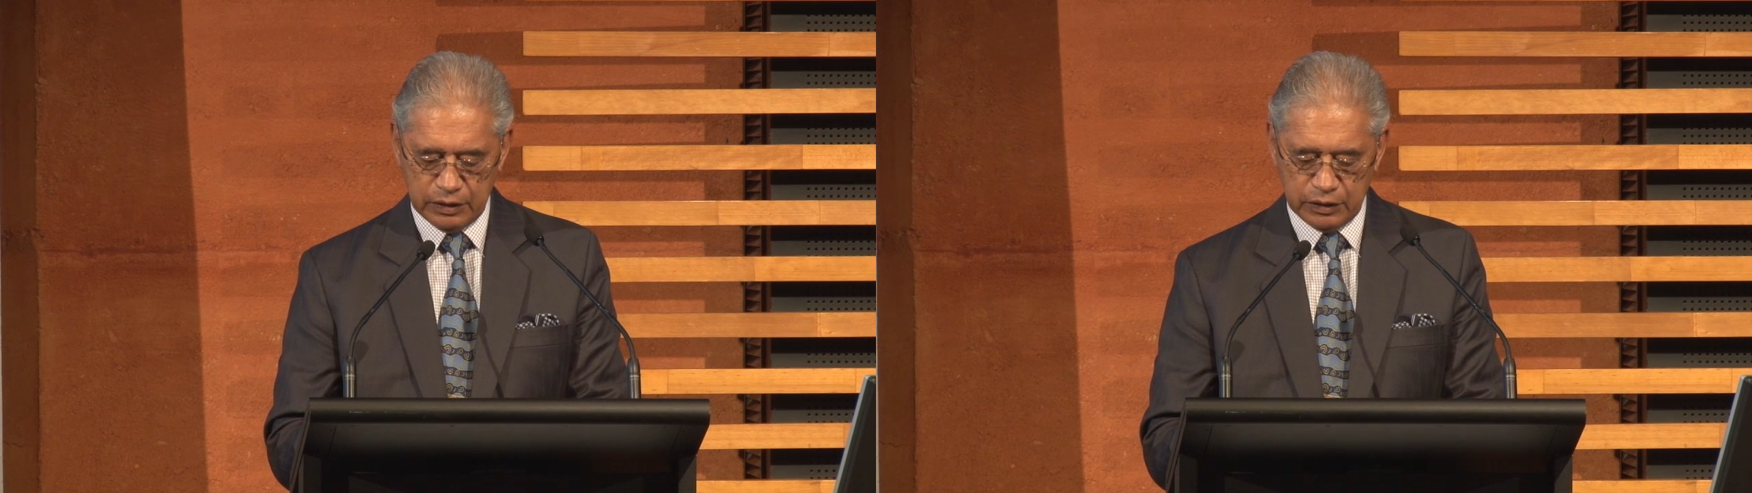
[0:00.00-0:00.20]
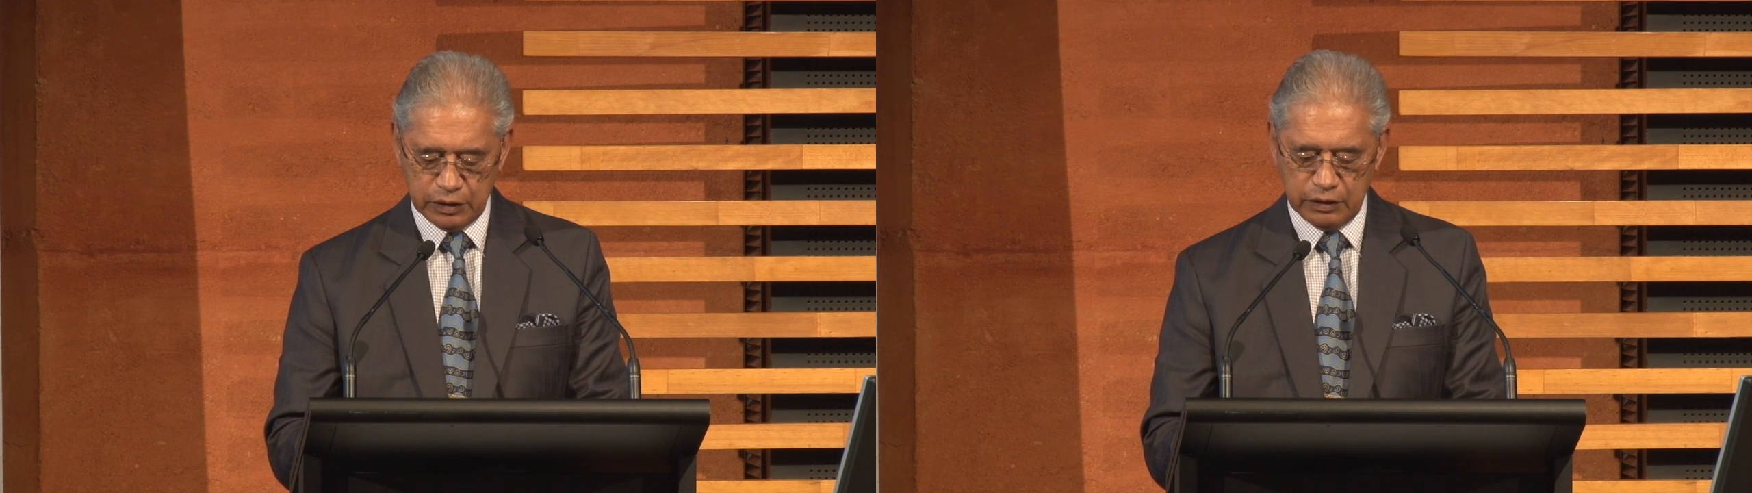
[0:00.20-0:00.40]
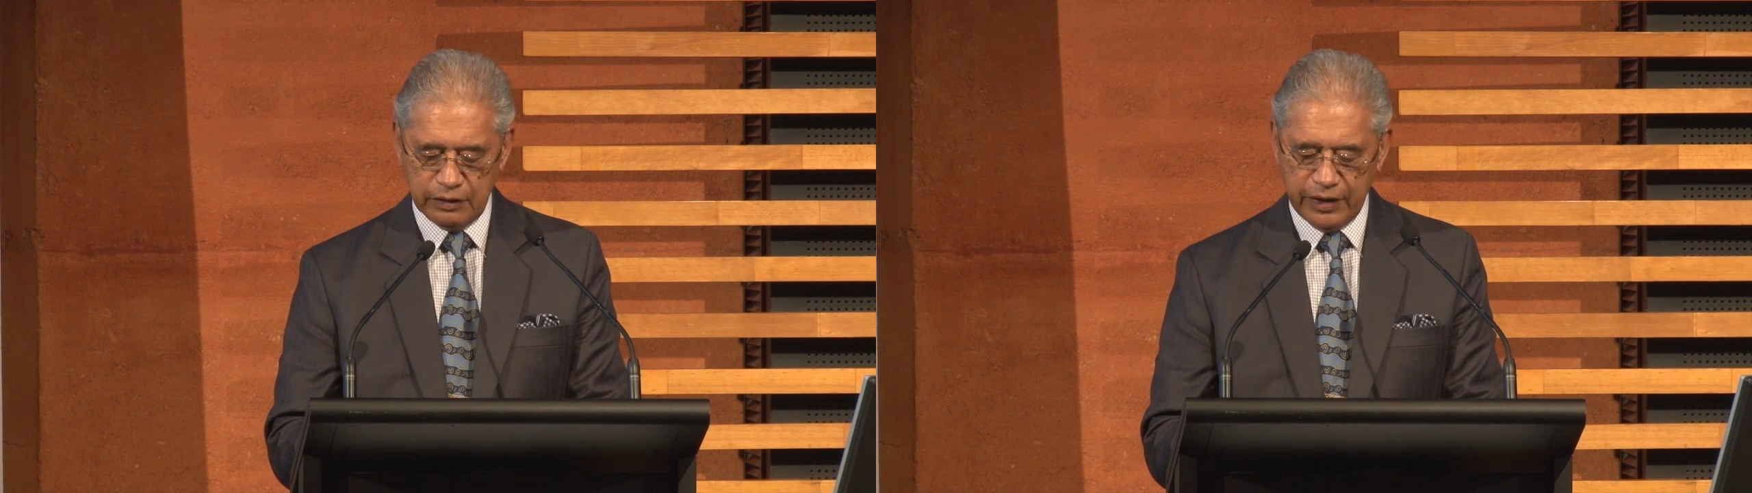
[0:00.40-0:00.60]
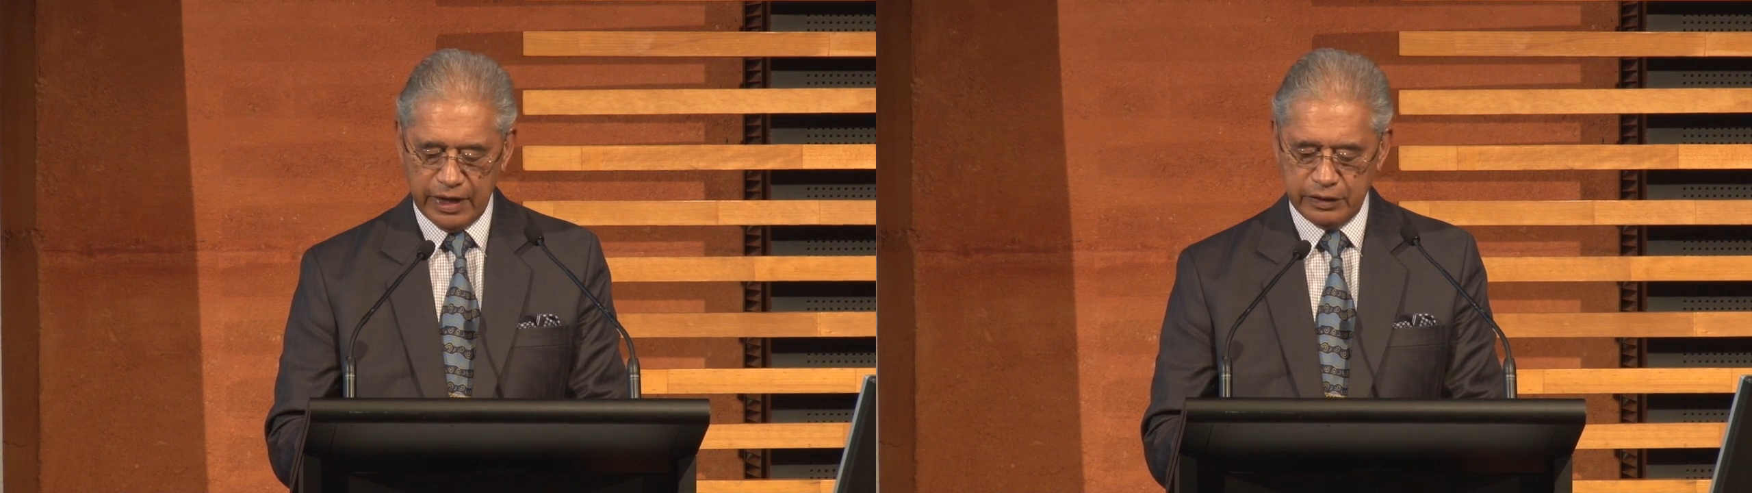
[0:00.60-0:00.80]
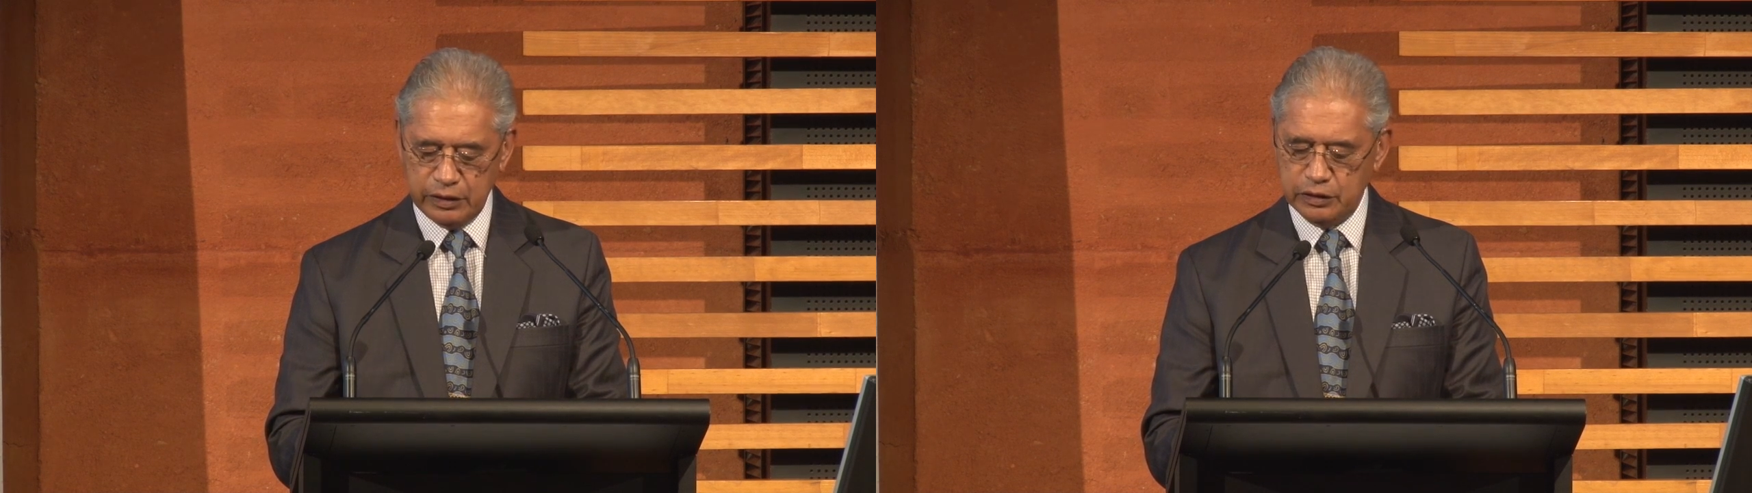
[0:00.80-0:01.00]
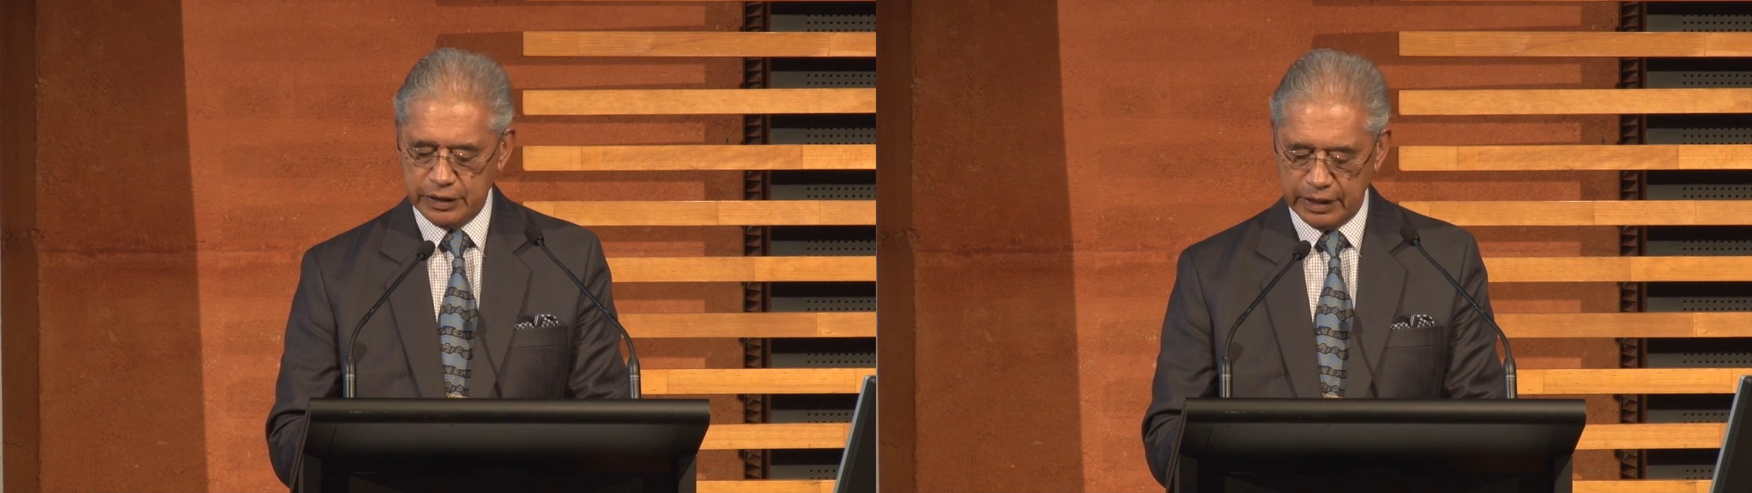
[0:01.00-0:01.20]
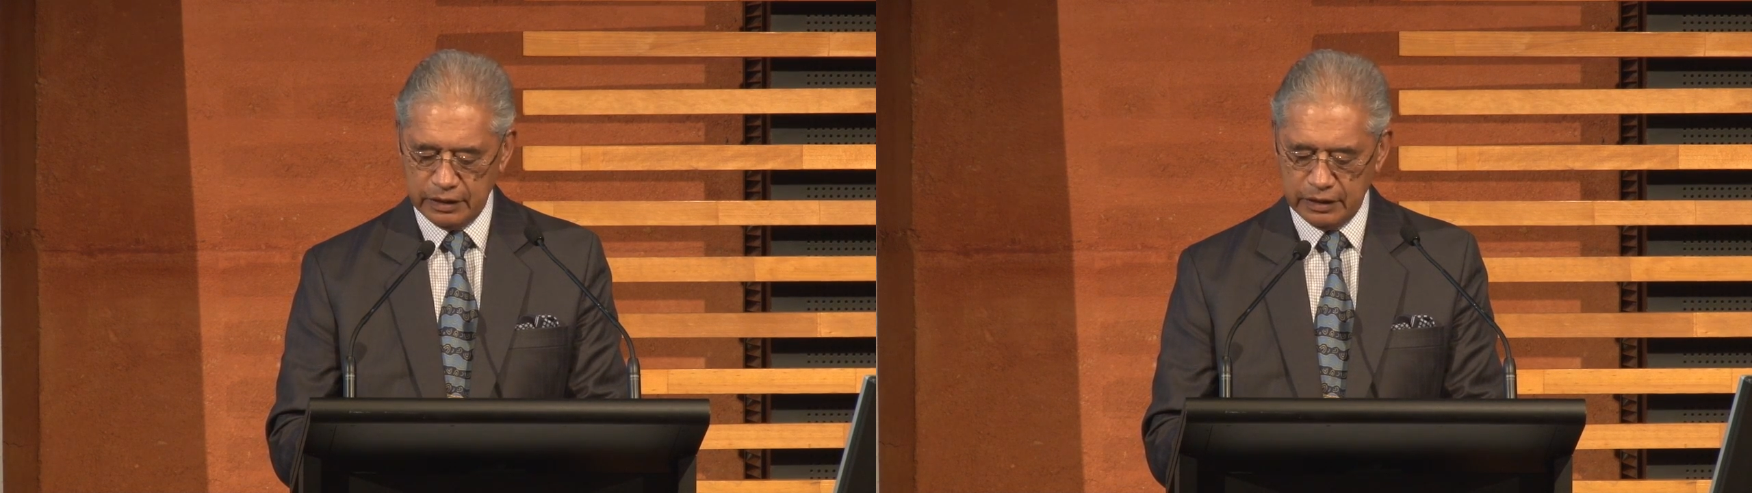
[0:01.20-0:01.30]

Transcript: Should the values that